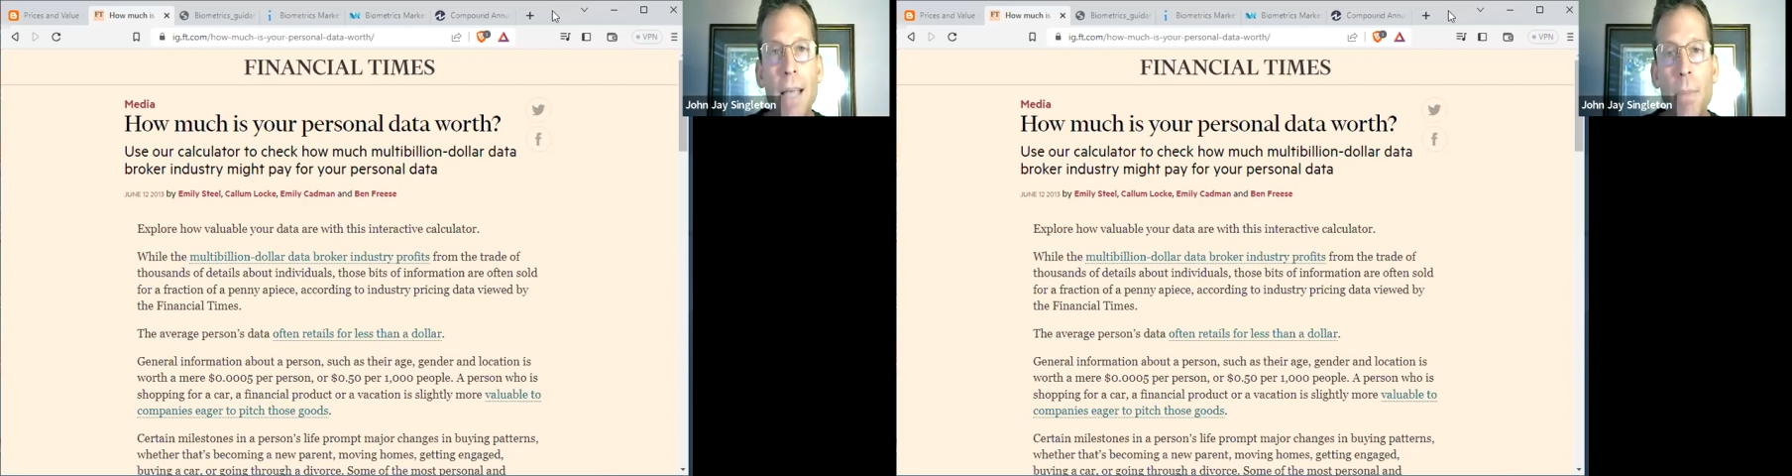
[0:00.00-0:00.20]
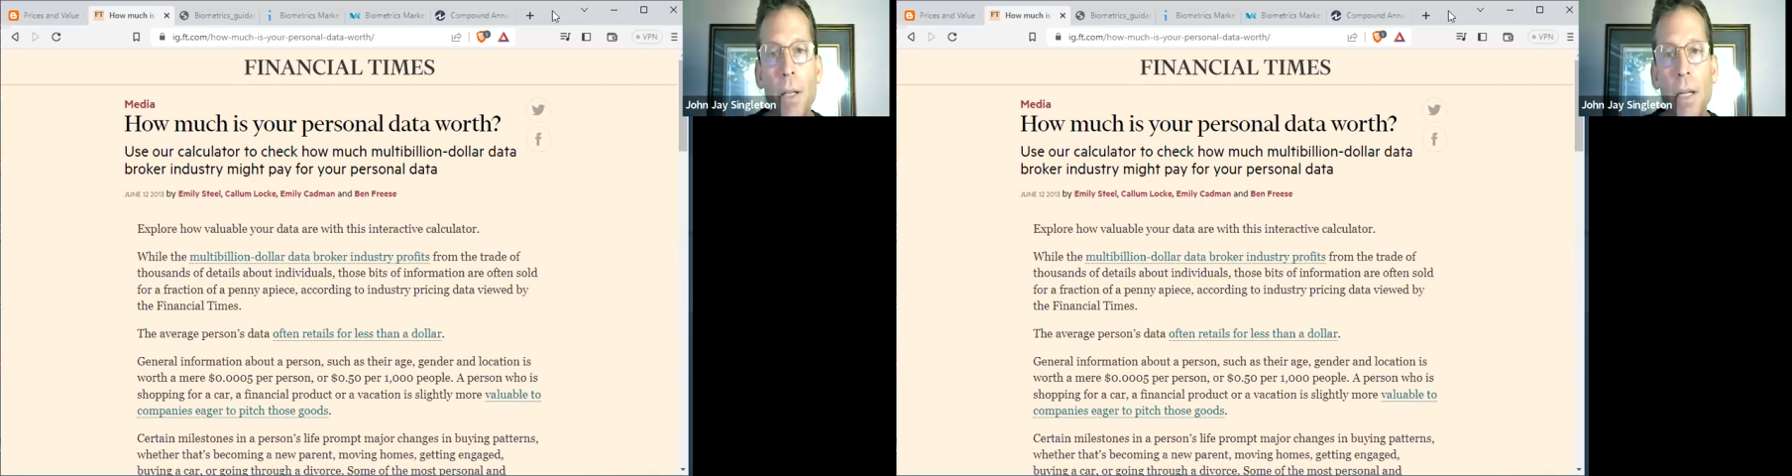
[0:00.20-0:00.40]

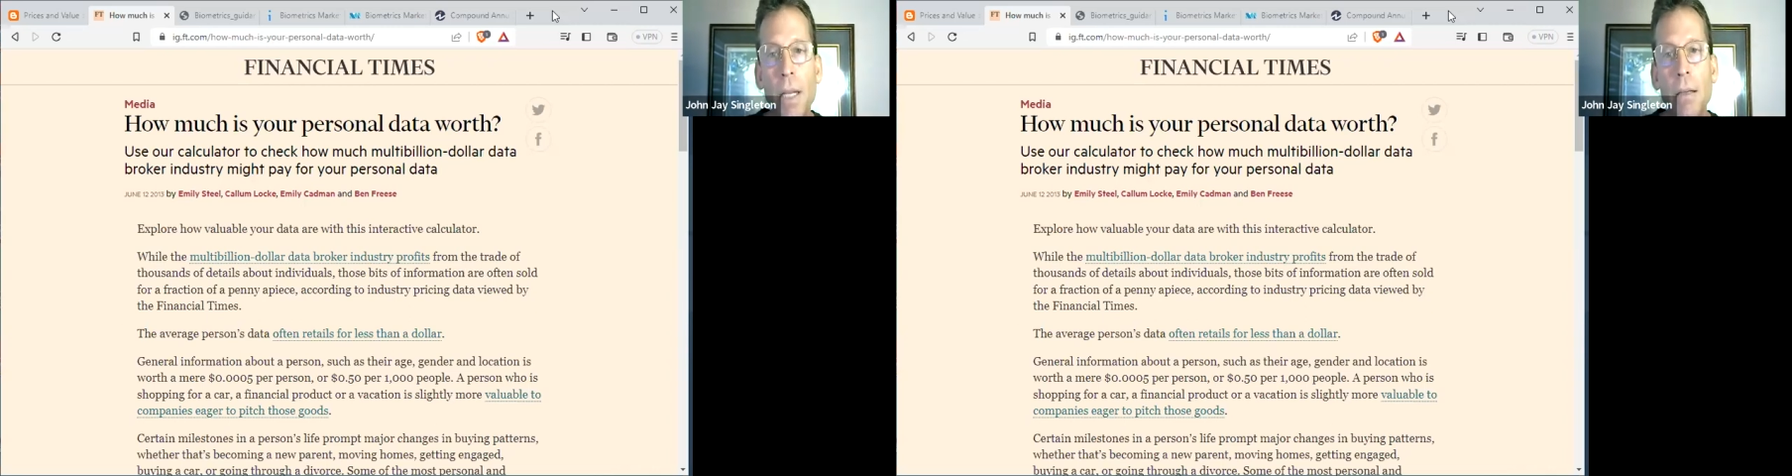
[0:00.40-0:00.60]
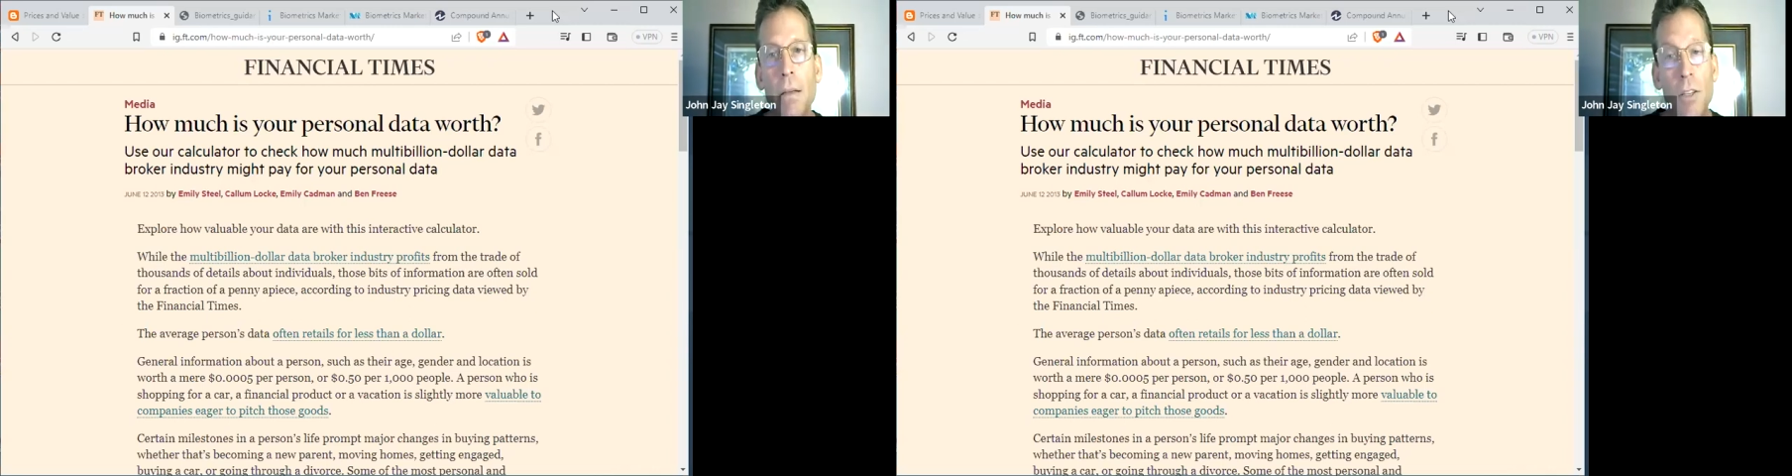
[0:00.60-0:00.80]

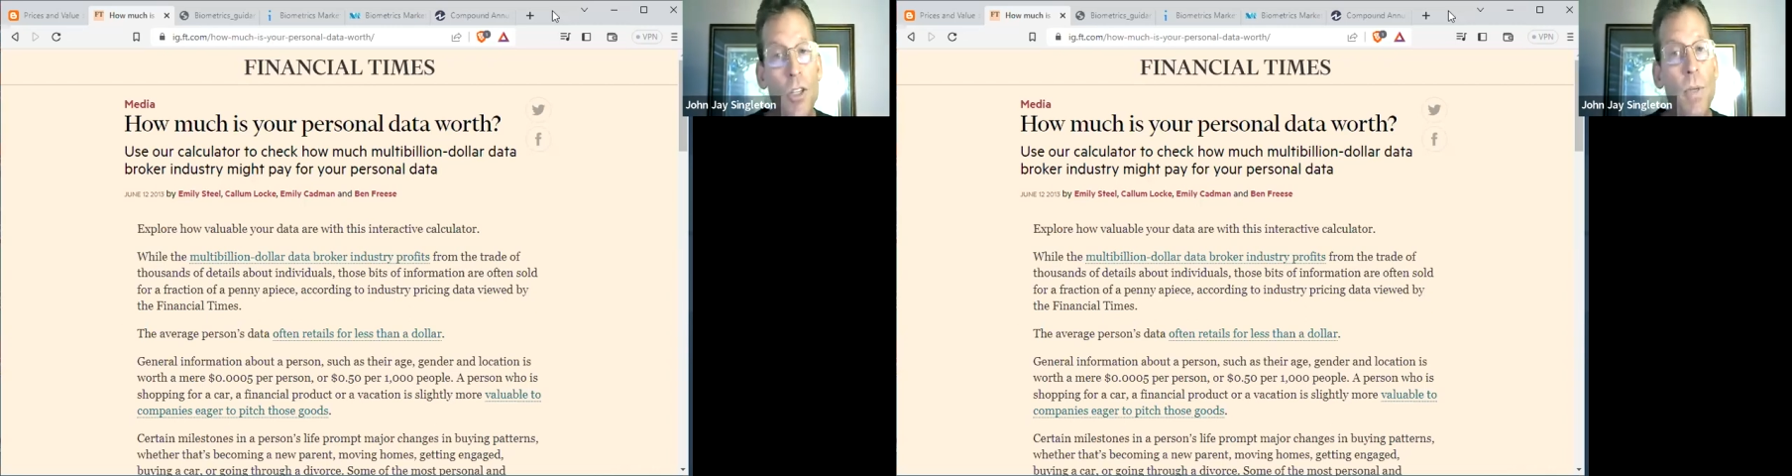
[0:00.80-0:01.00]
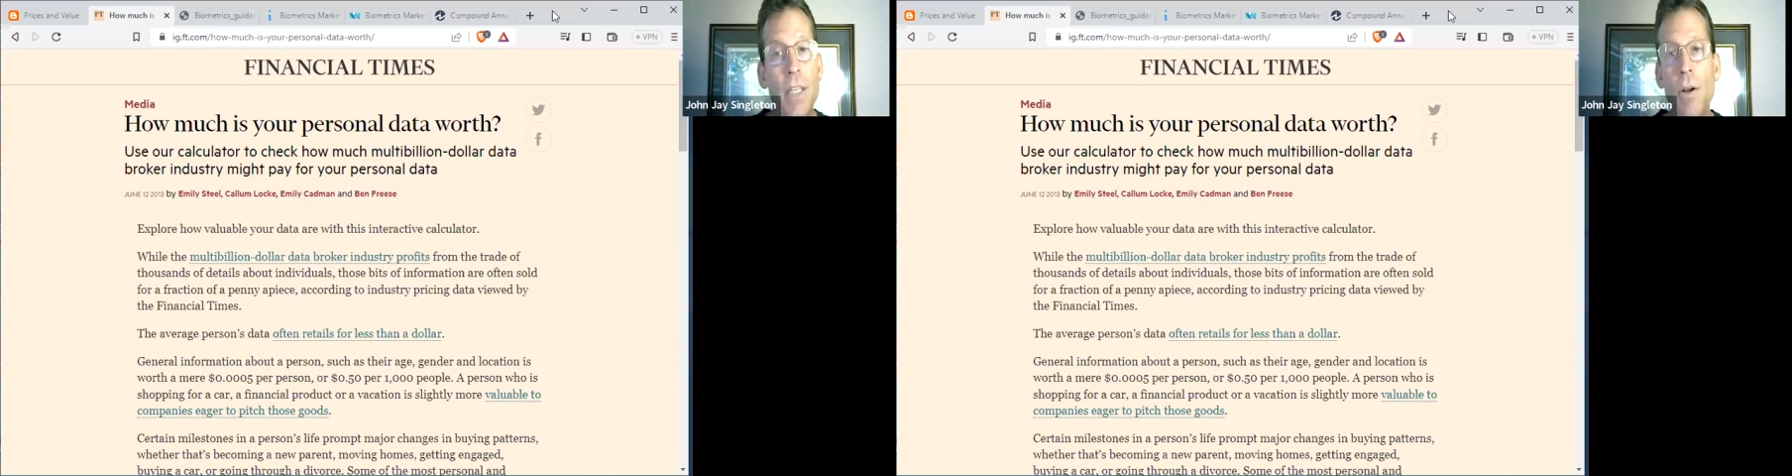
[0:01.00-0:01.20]
liability. And
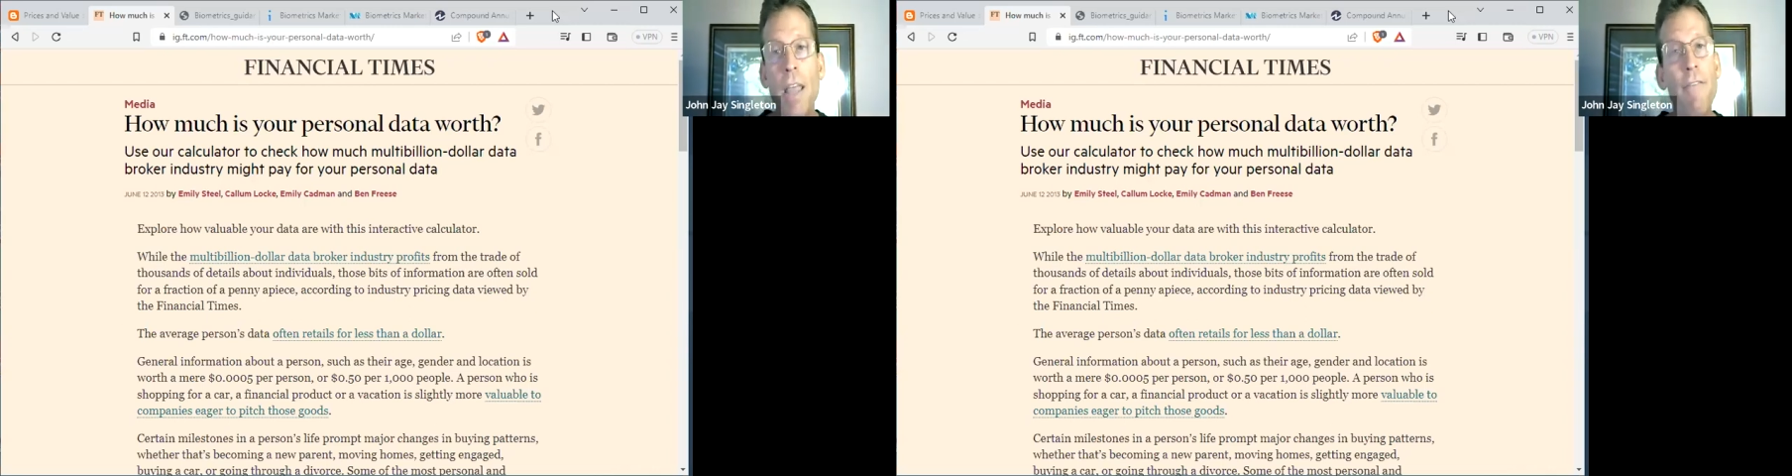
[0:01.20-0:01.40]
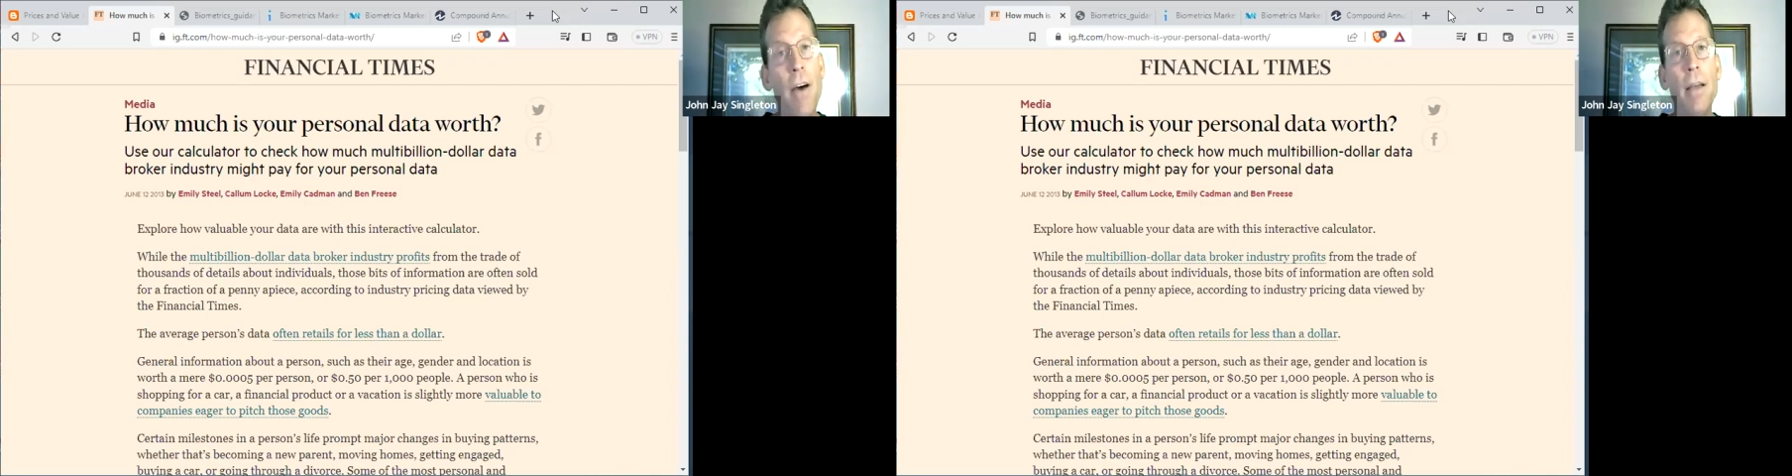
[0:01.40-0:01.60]
so we said,
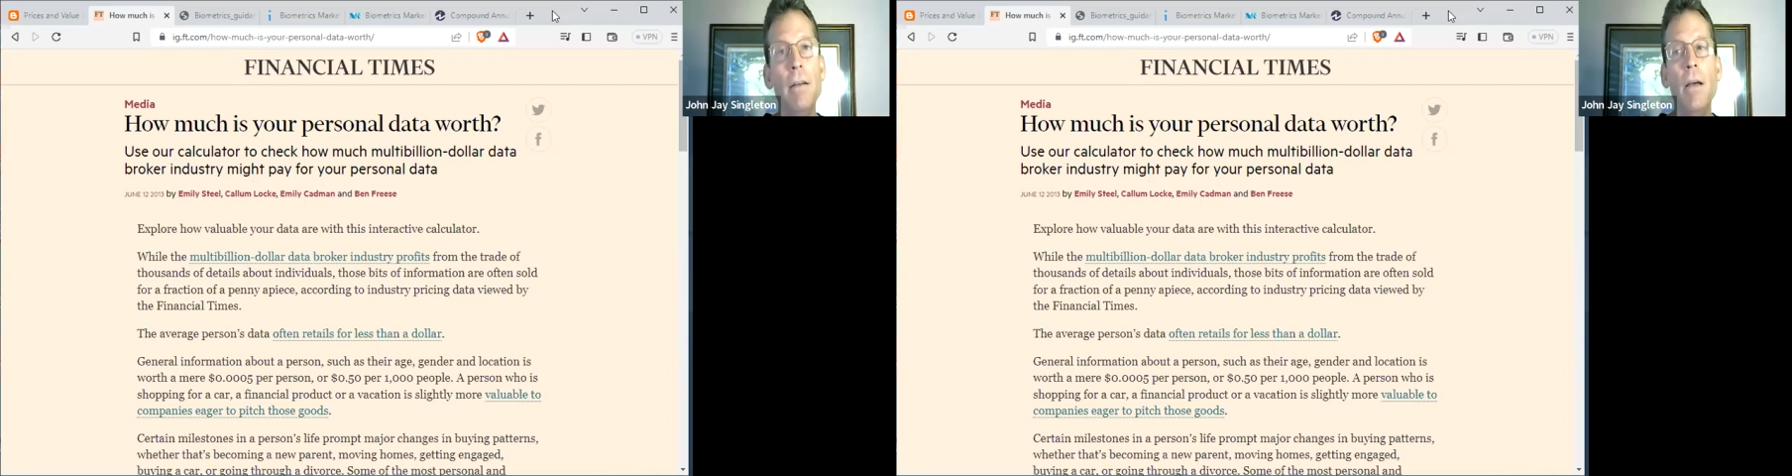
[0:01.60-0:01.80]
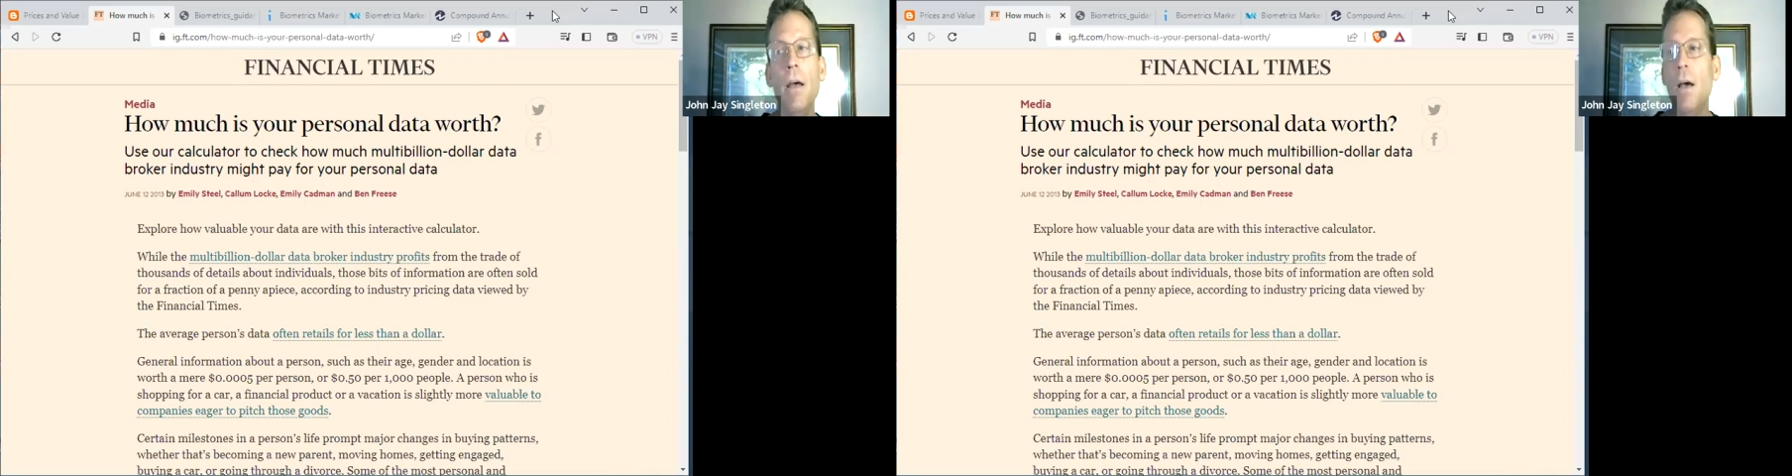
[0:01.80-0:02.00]
okay, fine.